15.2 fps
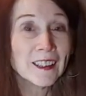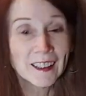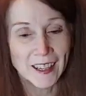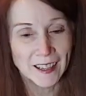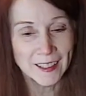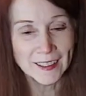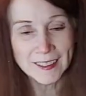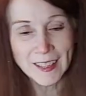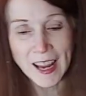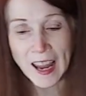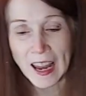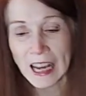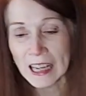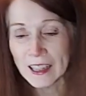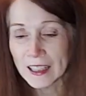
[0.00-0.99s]
again,
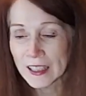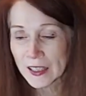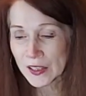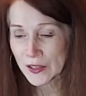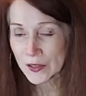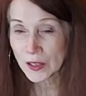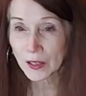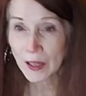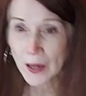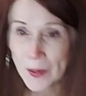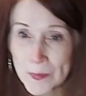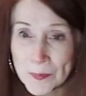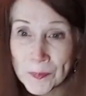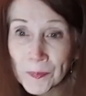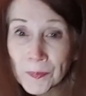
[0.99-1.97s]
and
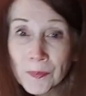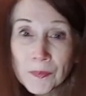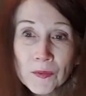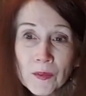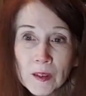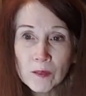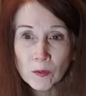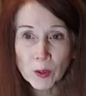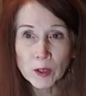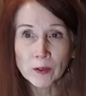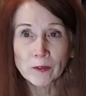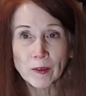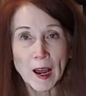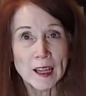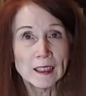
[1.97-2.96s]
we're
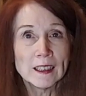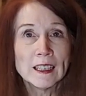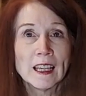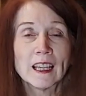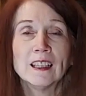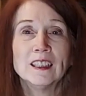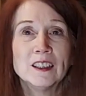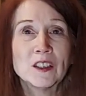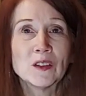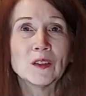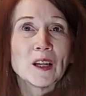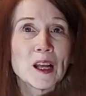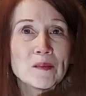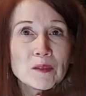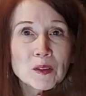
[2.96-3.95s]
finally getting to
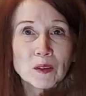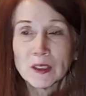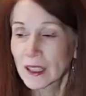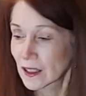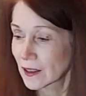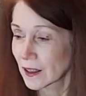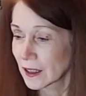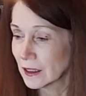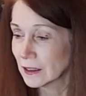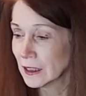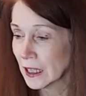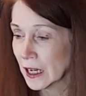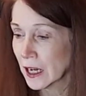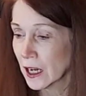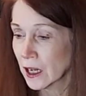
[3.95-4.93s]
it. I'm so excited.
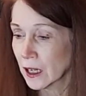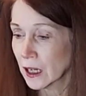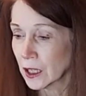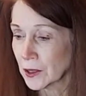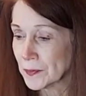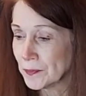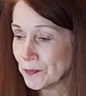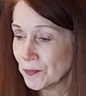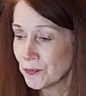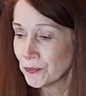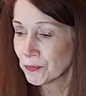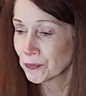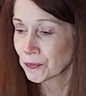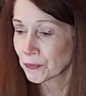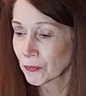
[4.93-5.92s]

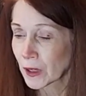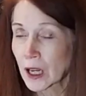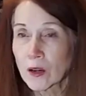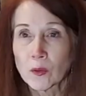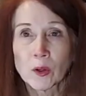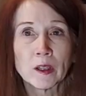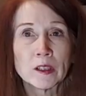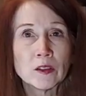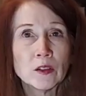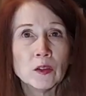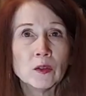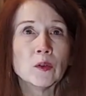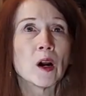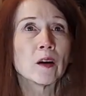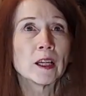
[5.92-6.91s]
We're going to
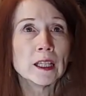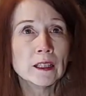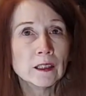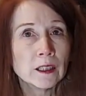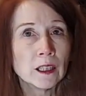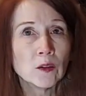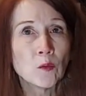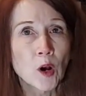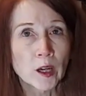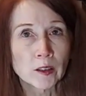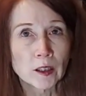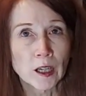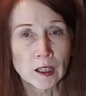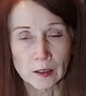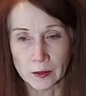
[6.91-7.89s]
do our healing
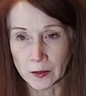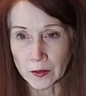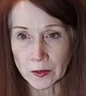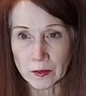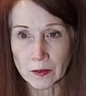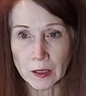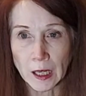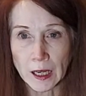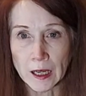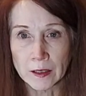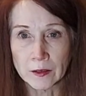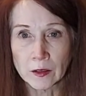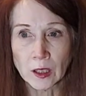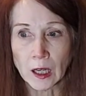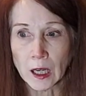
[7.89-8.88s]
watercolors,
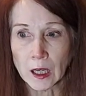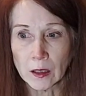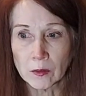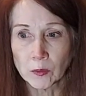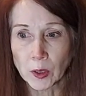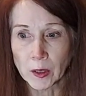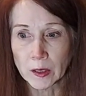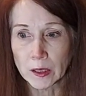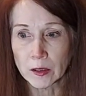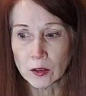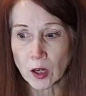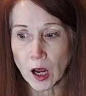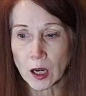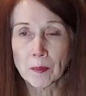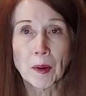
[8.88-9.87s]
and we're going to
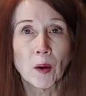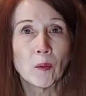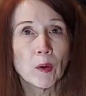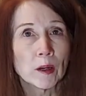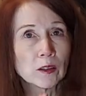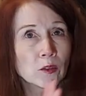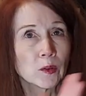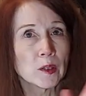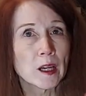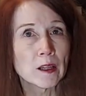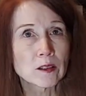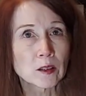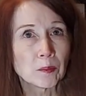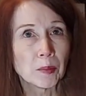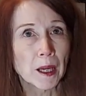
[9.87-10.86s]
talk about what
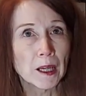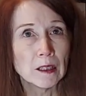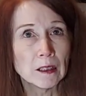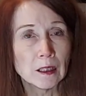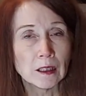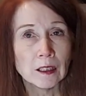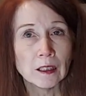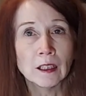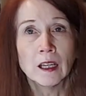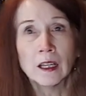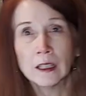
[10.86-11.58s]
creates a painting